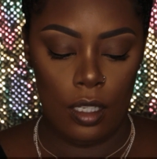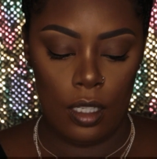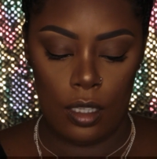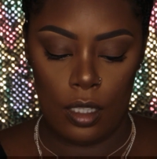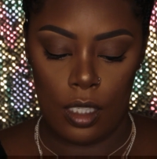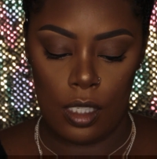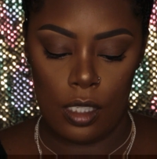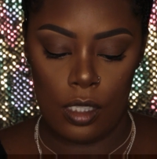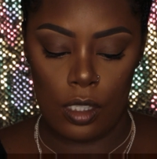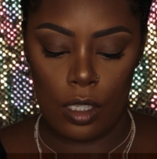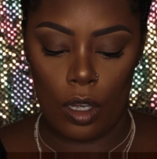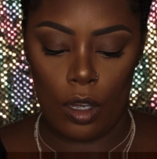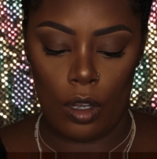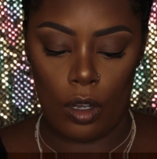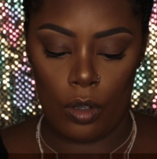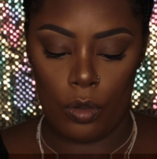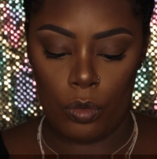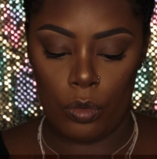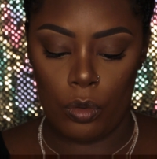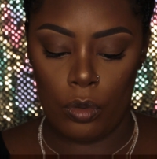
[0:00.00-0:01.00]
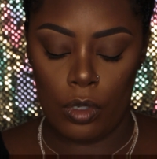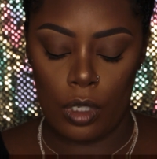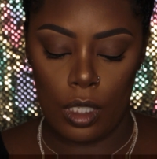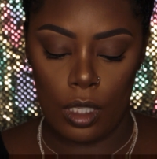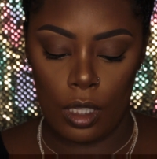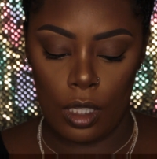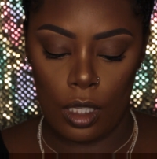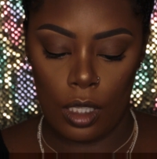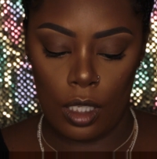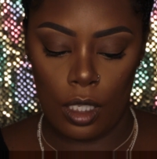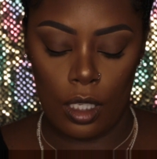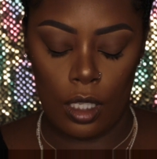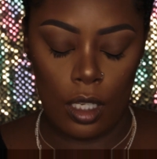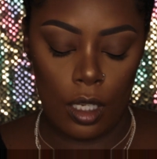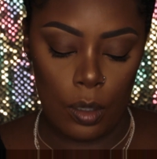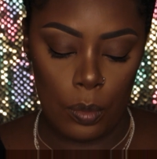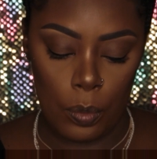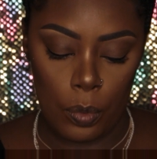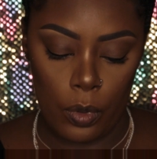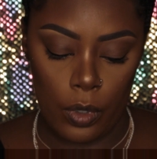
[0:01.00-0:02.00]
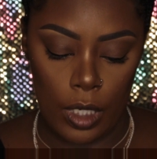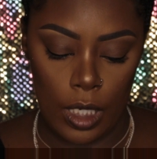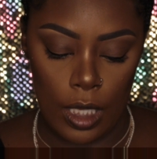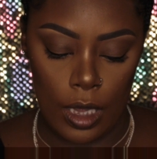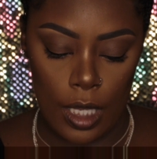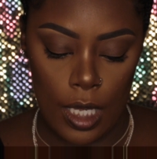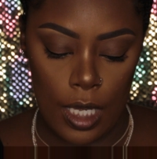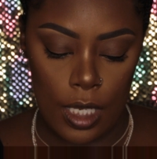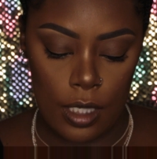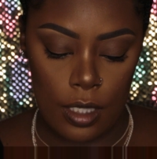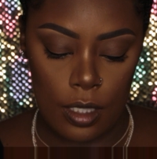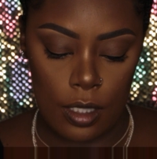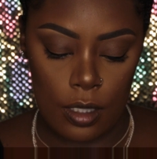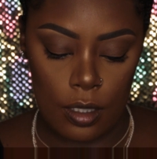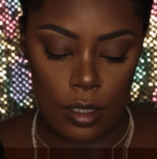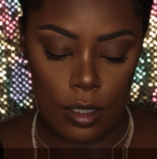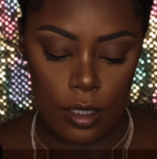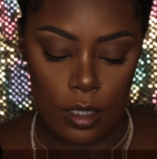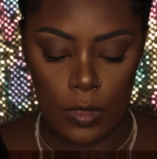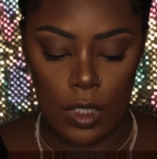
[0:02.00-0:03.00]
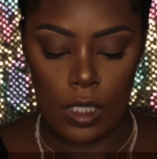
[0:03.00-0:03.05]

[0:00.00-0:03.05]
These are really pretty lashes,